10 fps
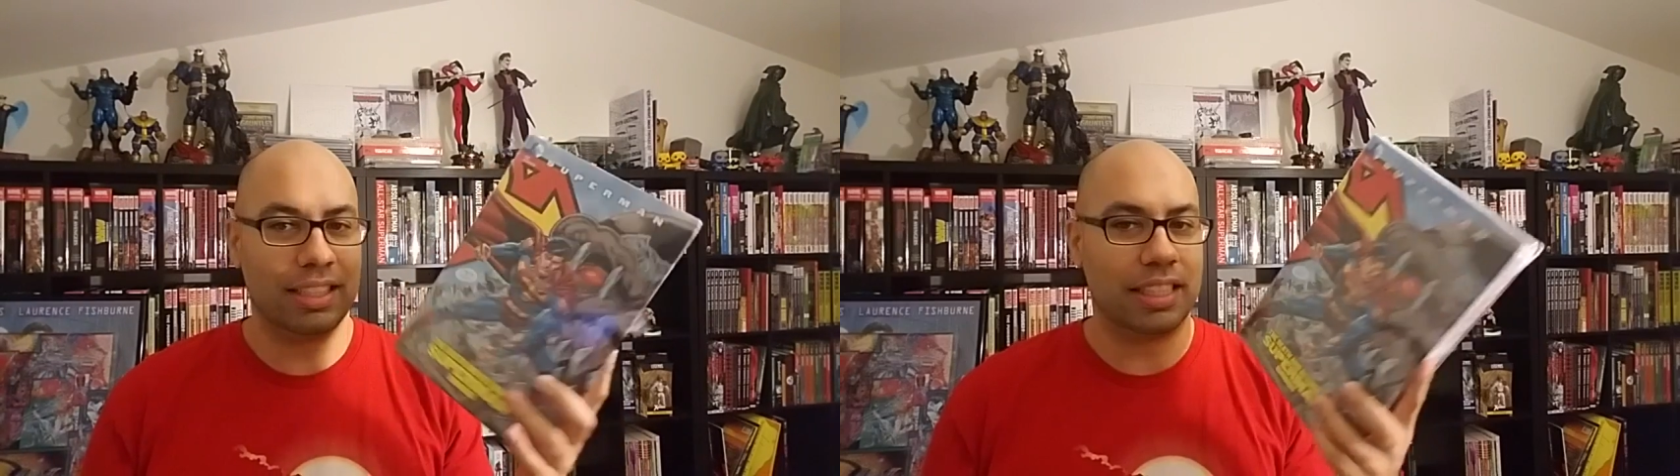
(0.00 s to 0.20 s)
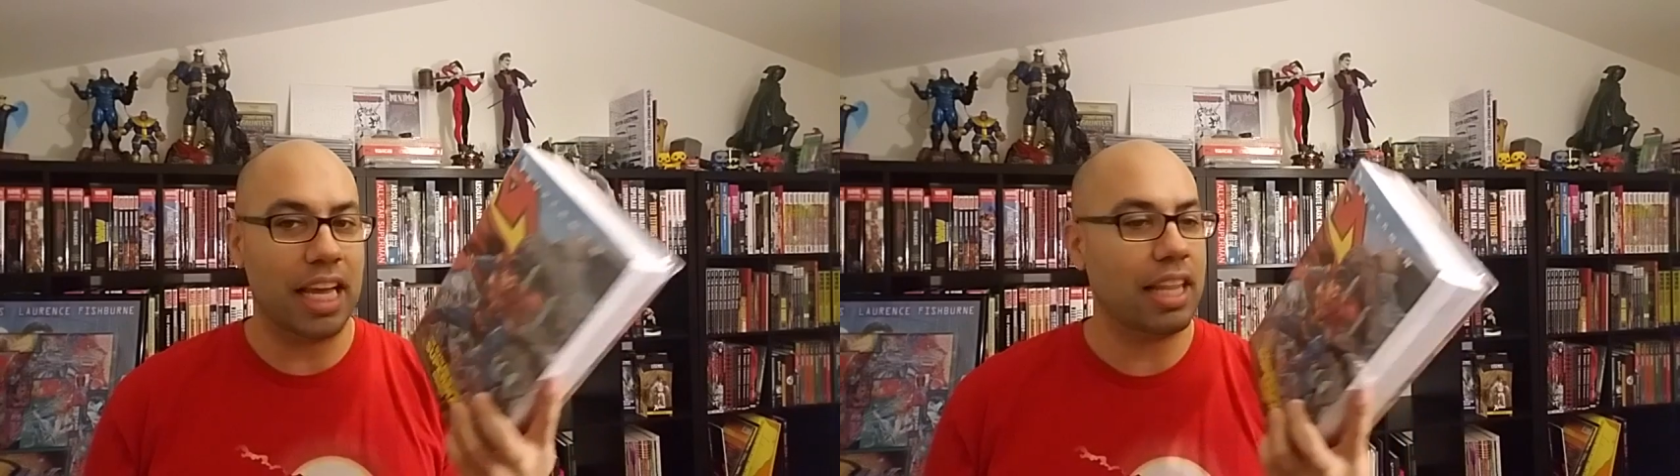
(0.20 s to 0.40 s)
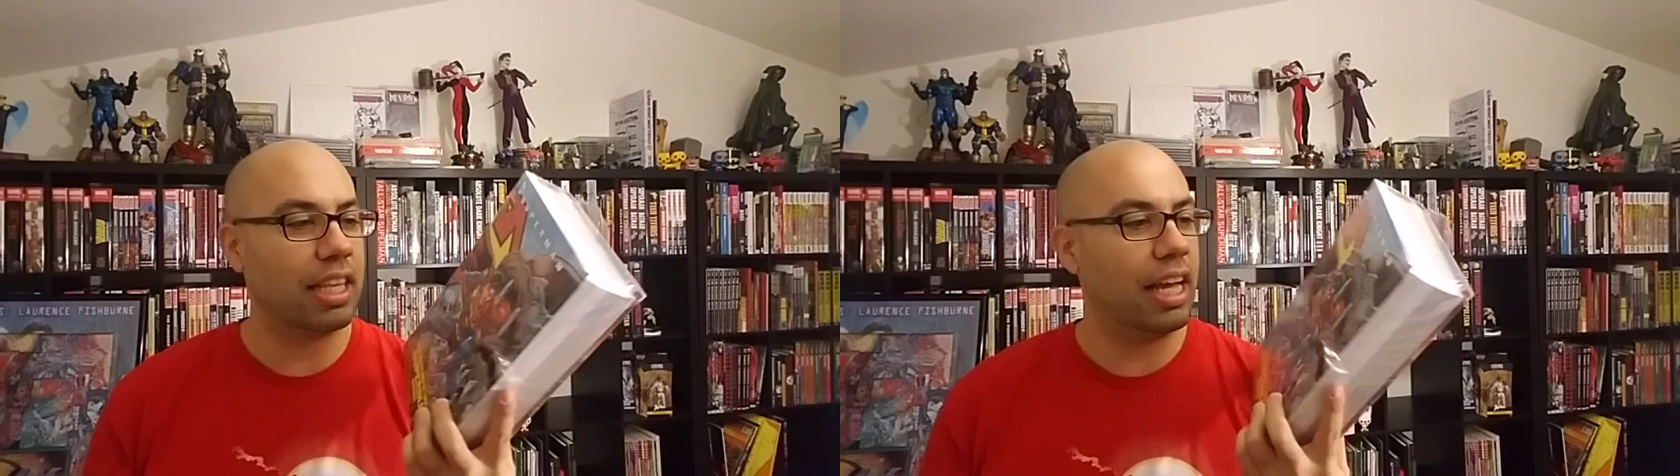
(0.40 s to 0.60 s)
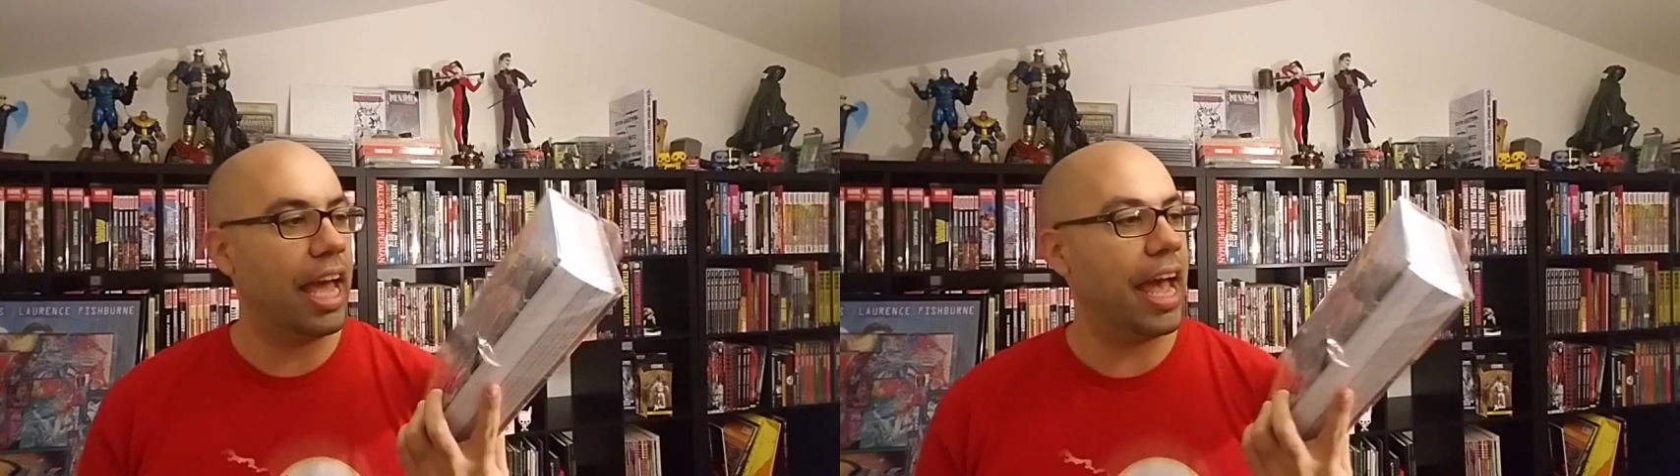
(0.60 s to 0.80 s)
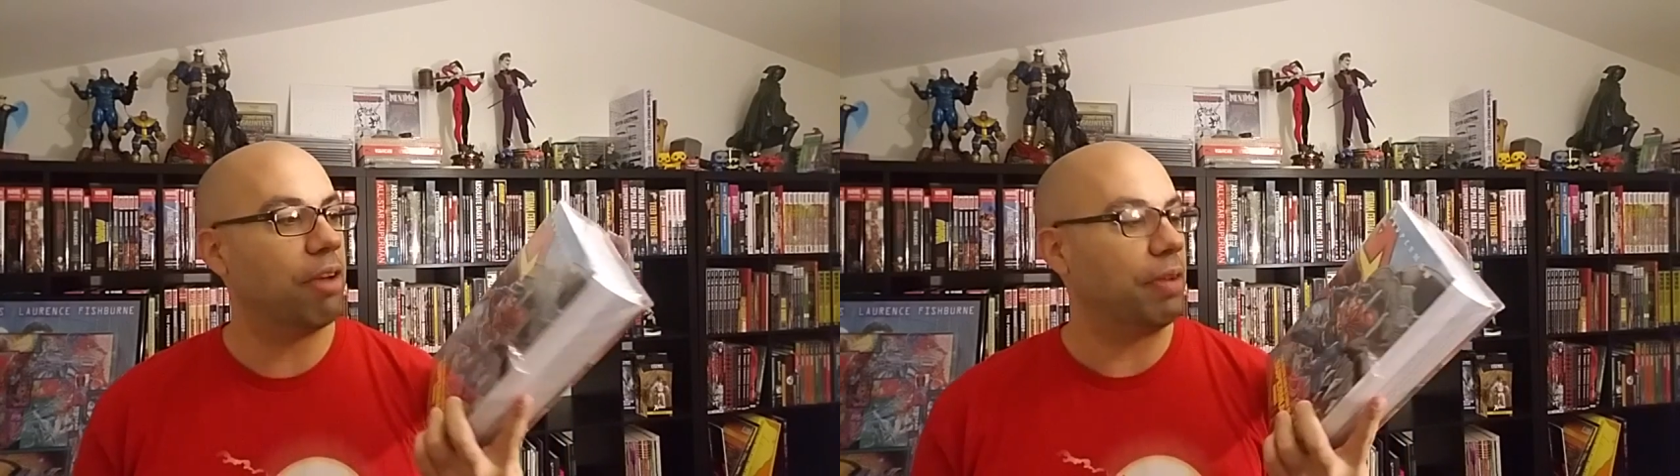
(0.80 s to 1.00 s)
Death
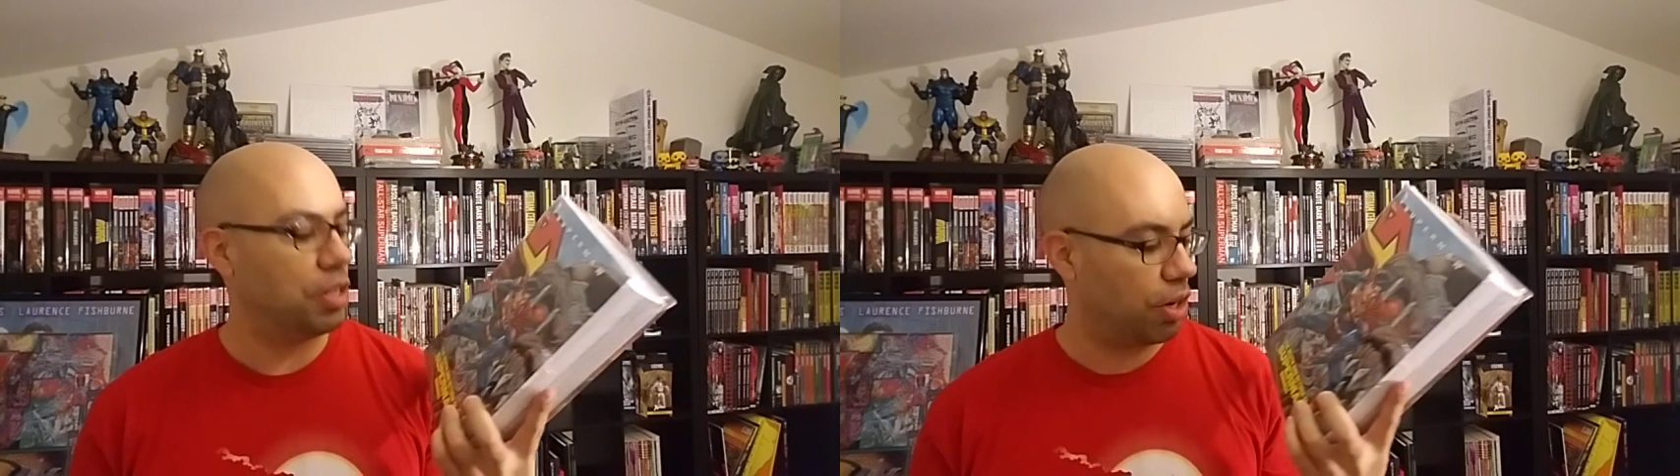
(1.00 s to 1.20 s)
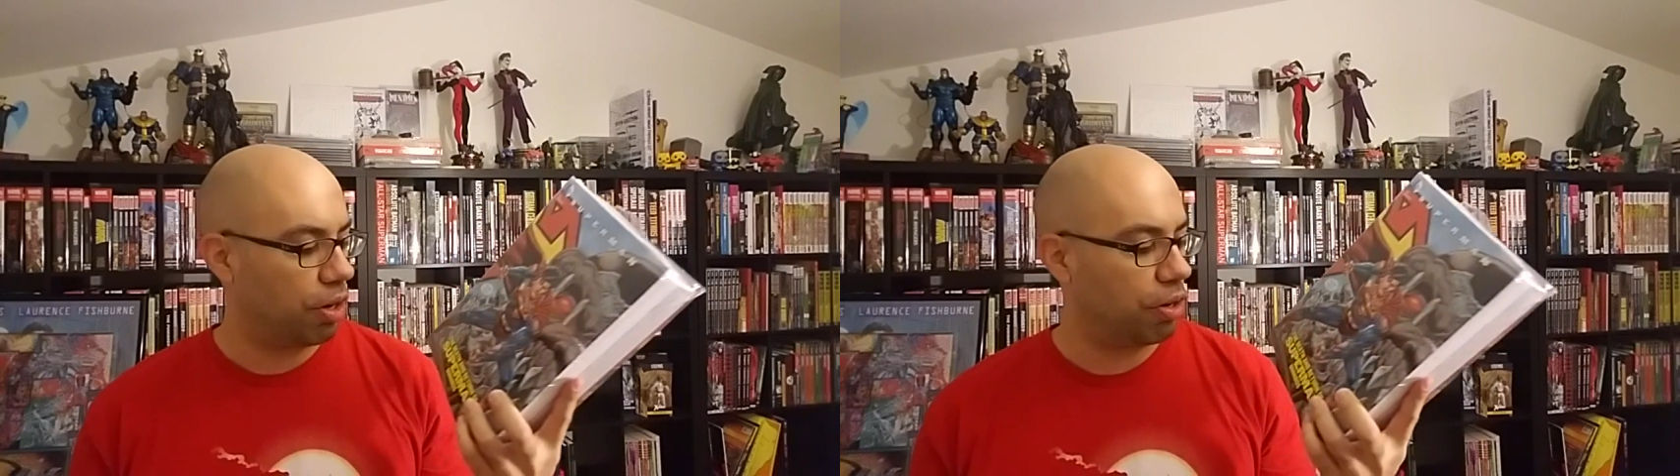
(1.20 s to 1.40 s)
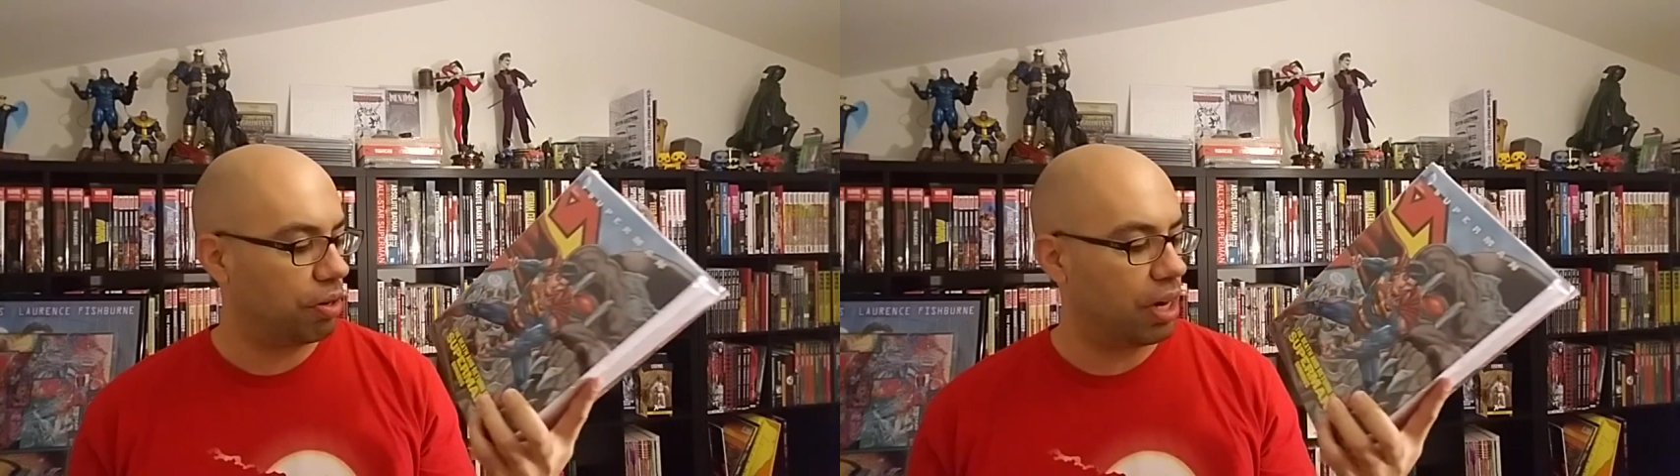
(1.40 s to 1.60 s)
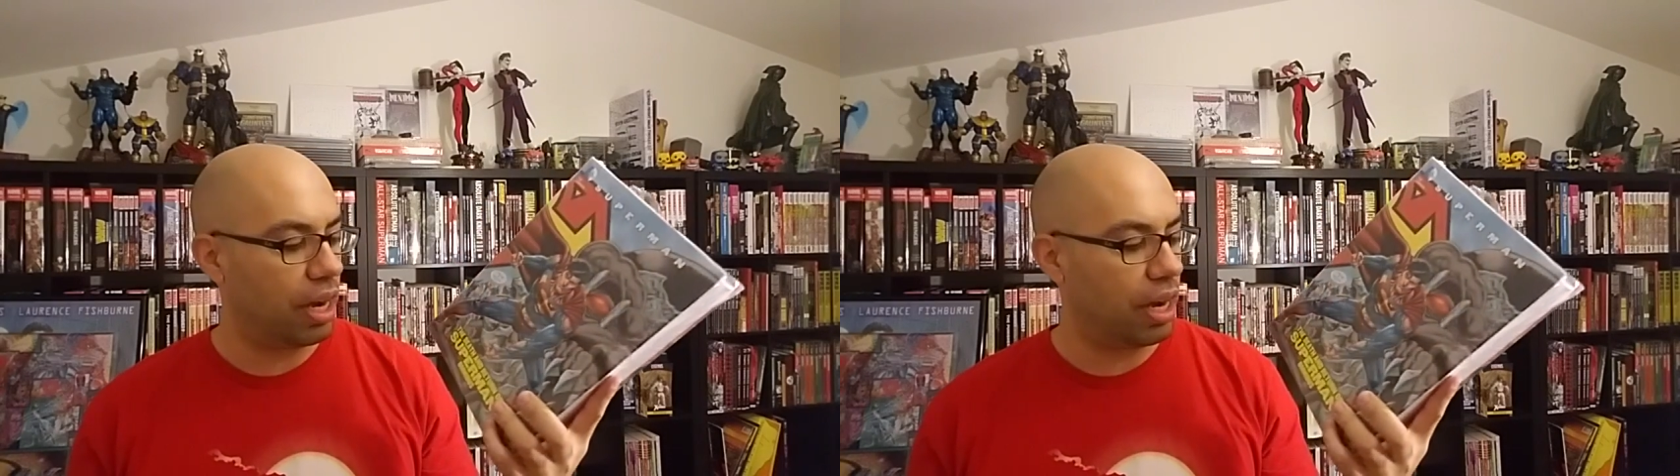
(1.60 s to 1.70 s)
and Return